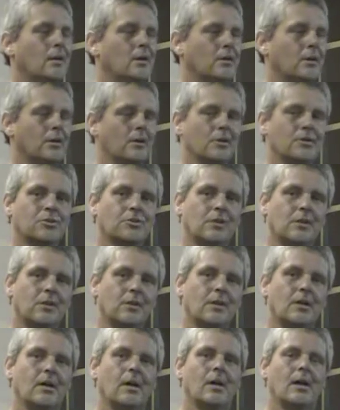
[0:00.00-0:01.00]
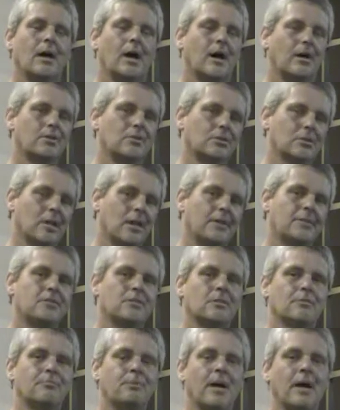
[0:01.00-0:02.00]
you're going to see a
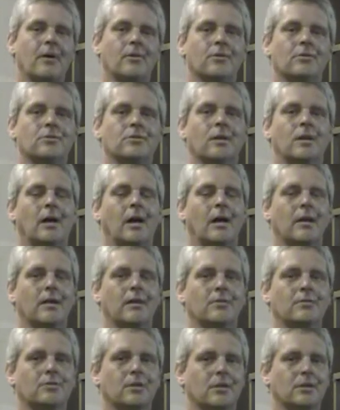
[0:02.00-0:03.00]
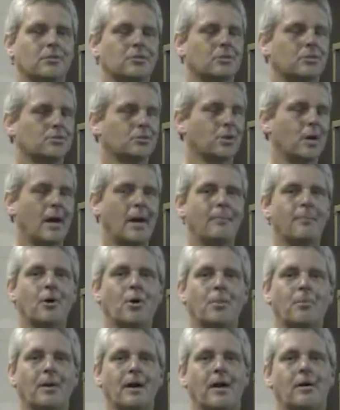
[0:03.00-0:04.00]
selection of powders, and it says
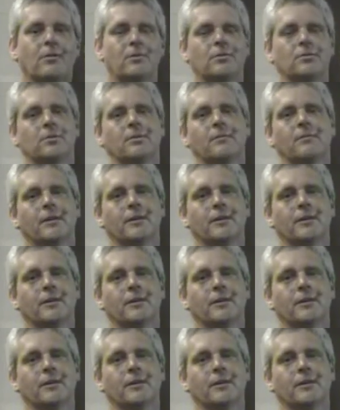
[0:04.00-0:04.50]
Tribo powders.